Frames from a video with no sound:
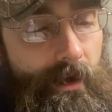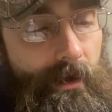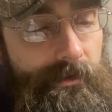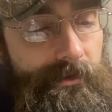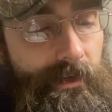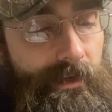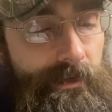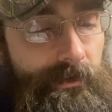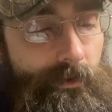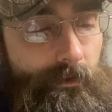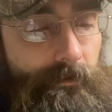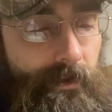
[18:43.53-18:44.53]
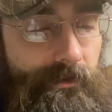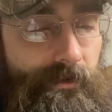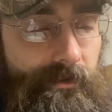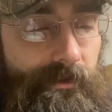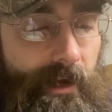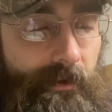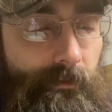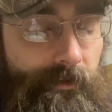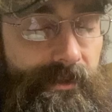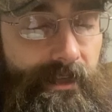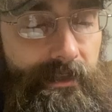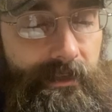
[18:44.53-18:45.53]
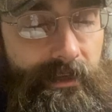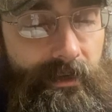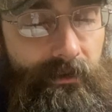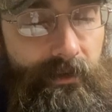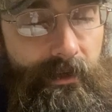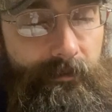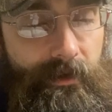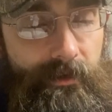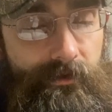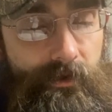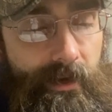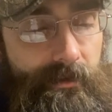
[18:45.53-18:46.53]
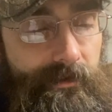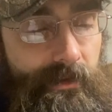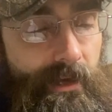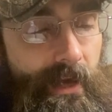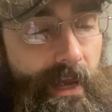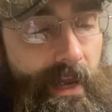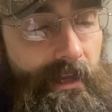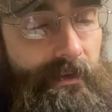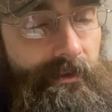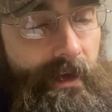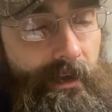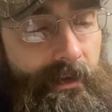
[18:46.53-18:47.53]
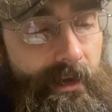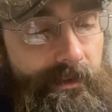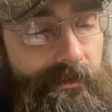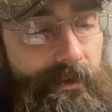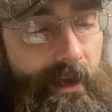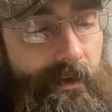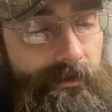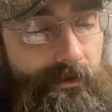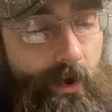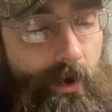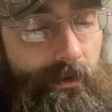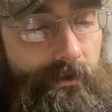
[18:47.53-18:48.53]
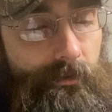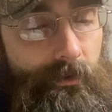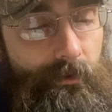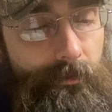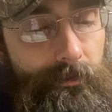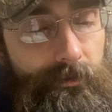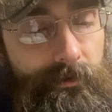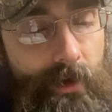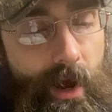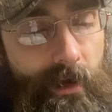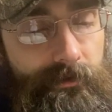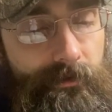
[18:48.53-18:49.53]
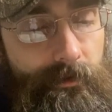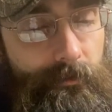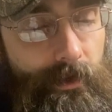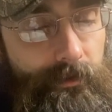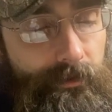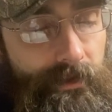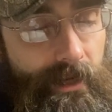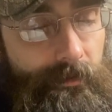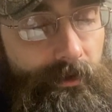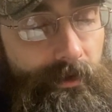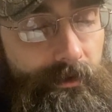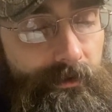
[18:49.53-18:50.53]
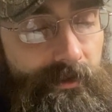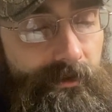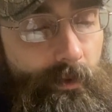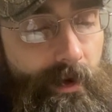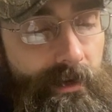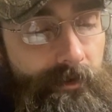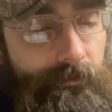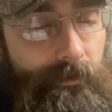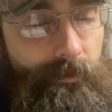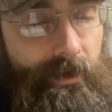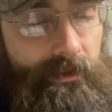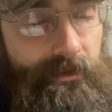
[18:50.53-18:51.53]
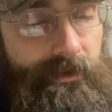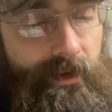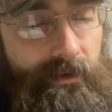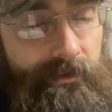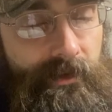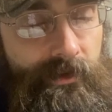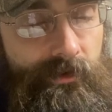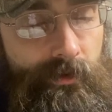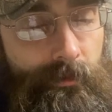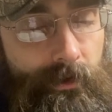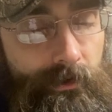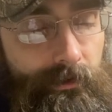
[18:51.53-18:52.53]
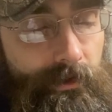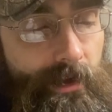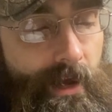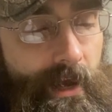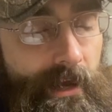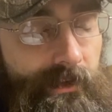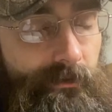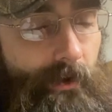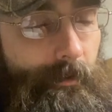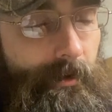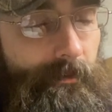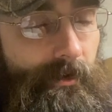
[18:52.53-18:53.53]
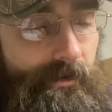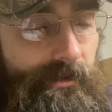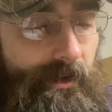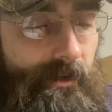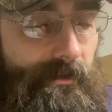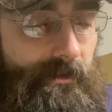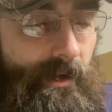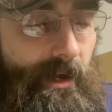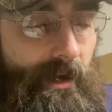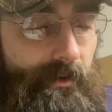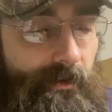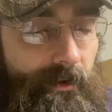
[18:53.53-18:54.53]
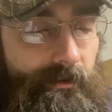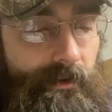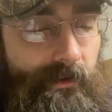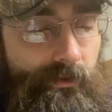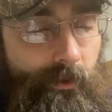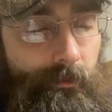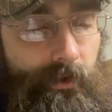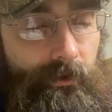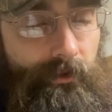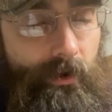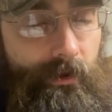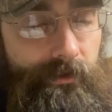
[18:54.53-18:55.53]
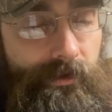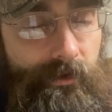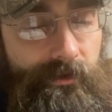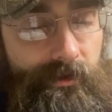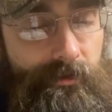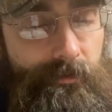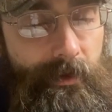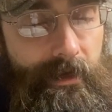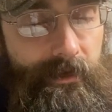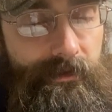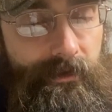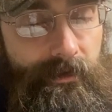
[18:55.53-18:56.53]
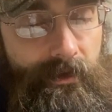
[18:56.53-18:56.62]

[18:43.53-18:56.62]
seeking to avenge his death, will seek to kill him in transit, and in that case the scholars, will talk to the blood redeemer and dissuade him from killing the unintentional murderer. So Rabbi Meir says, the unintentional murderer also speaks